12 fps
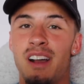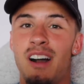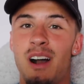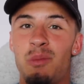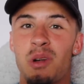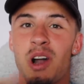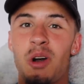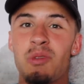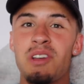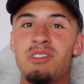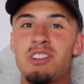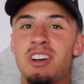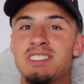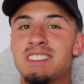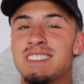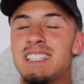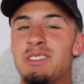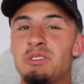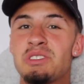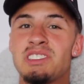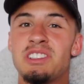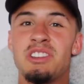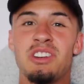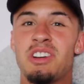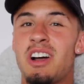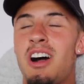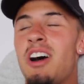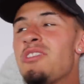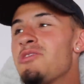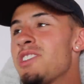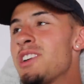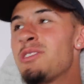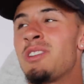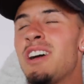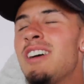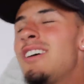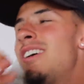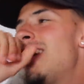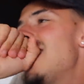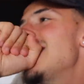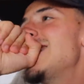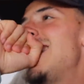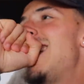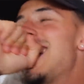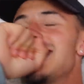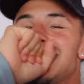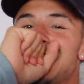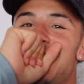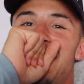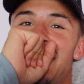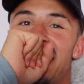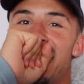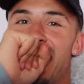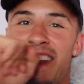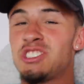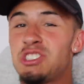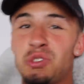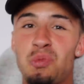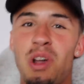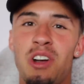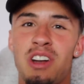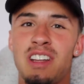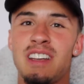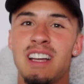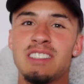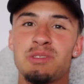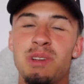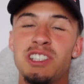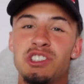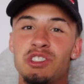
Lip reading: I can't wait for you guys to see them because they look unreal. Like, oh, I actually can't. Just wait on it, yeah? So make